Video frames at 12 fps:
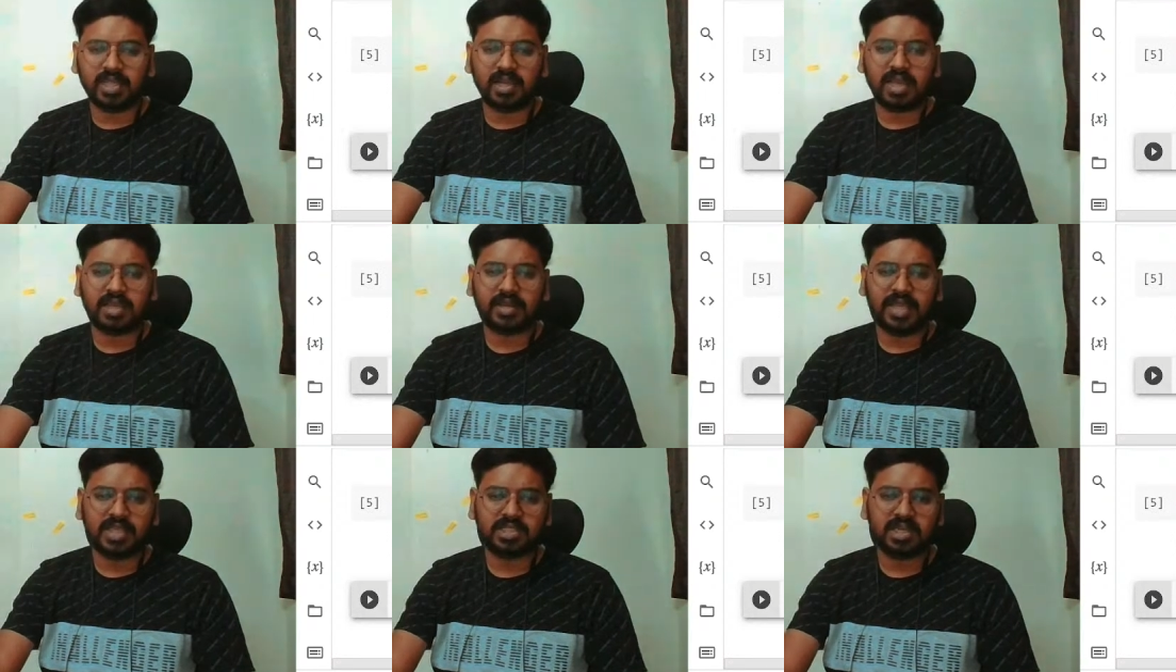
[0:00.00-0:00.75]
like
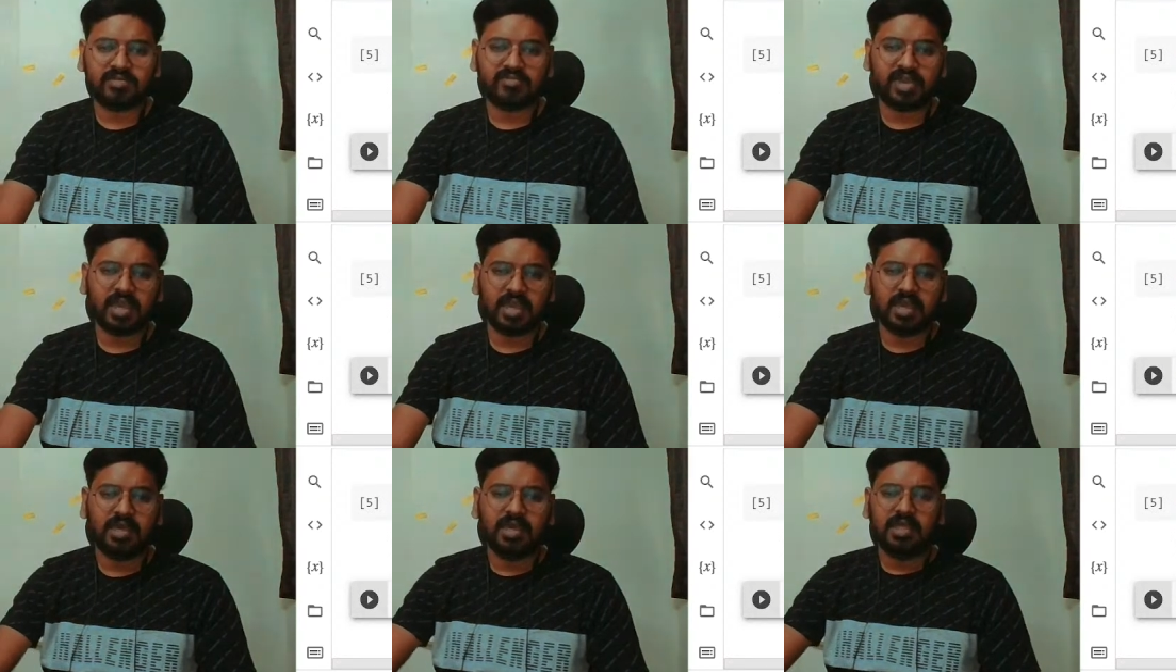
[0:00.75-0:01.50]
next of
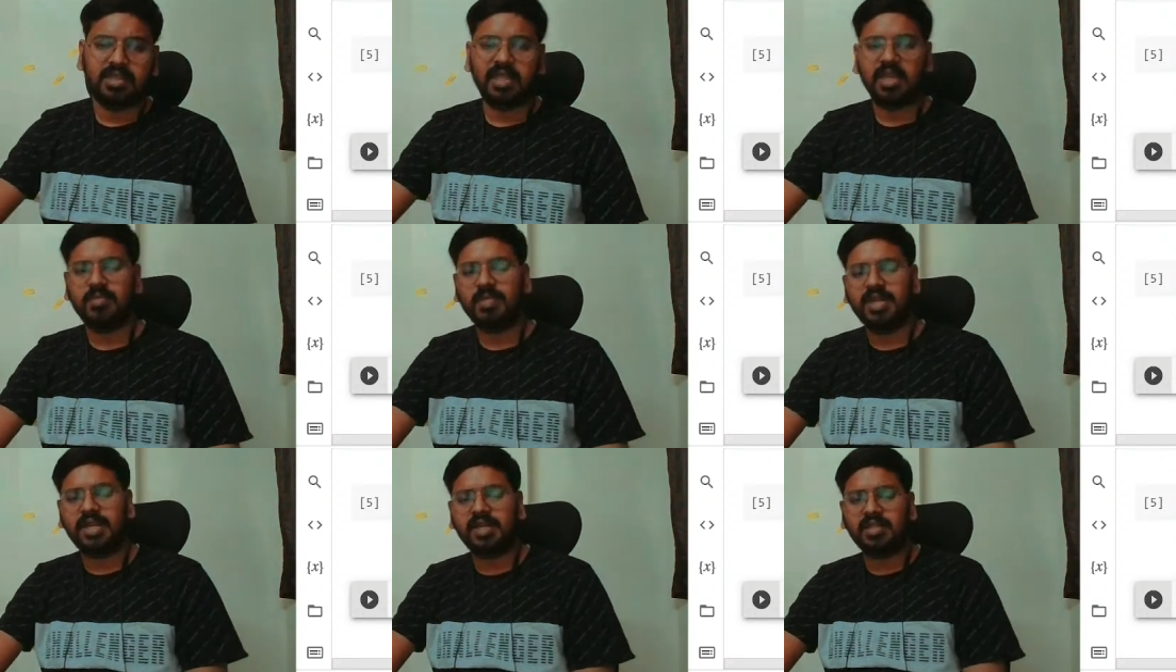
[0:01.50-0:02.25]
k, then
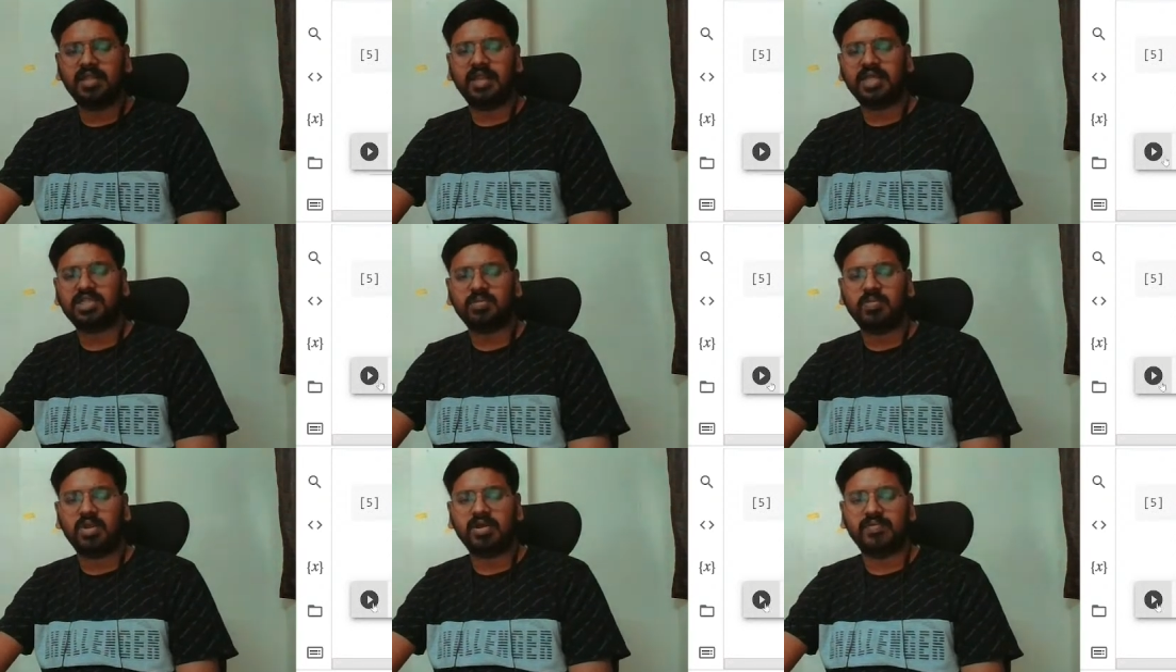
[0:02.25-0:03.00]
immediately the next
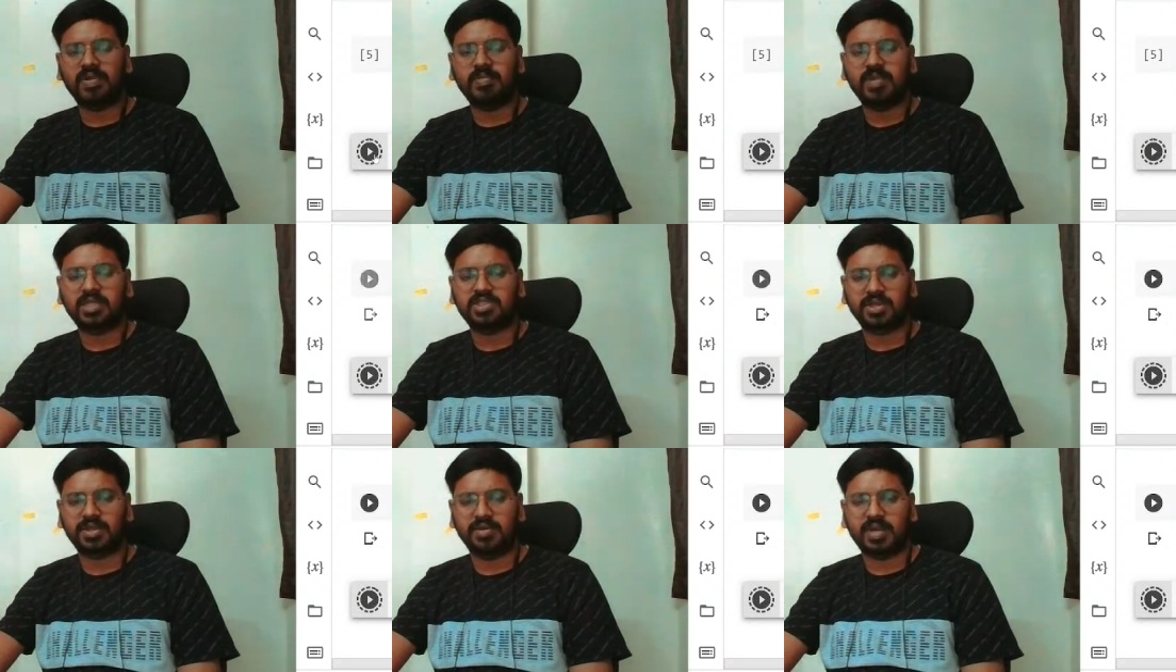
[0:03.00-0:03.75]
block will be
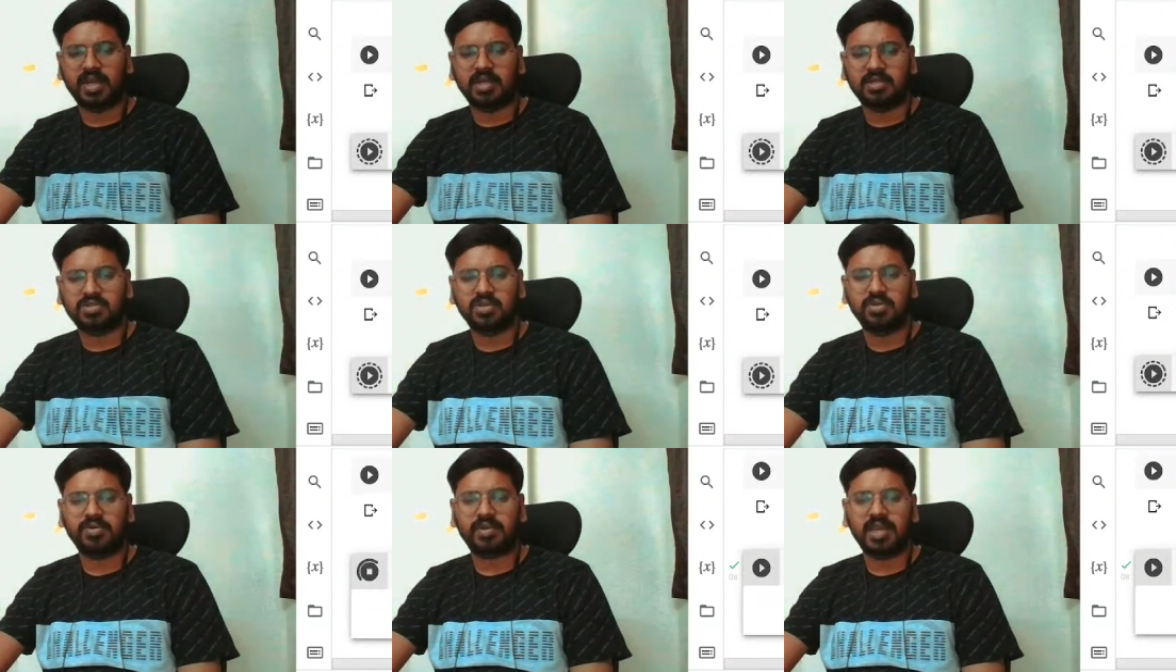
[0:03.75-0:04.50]
executed. So
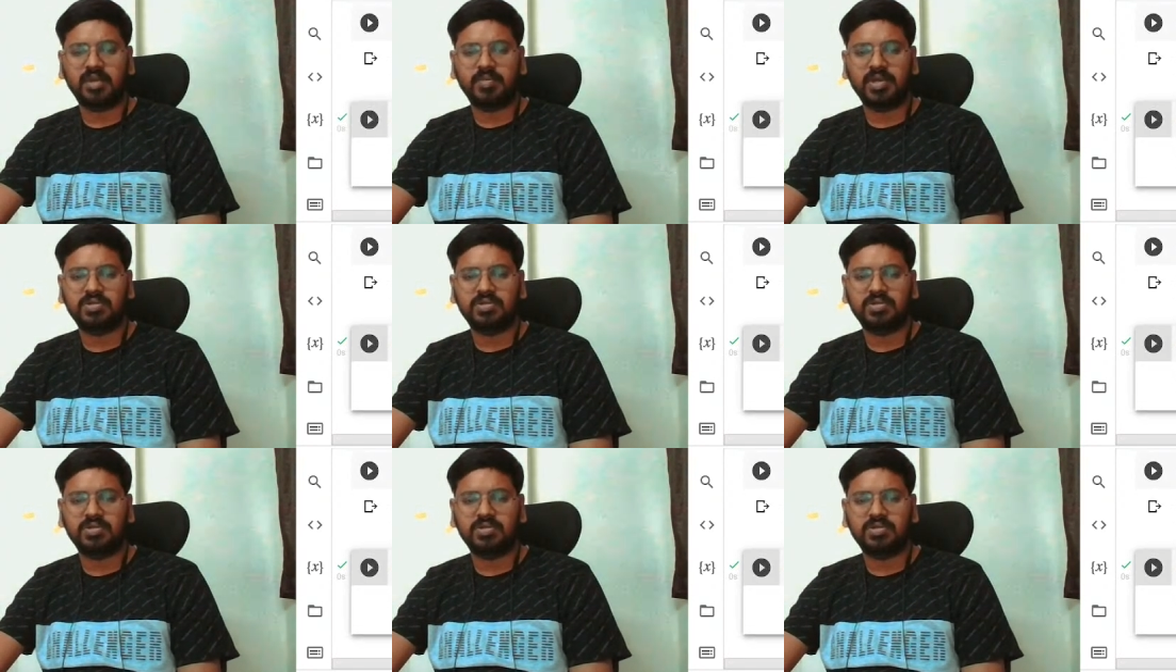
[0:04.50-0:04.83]
you can able to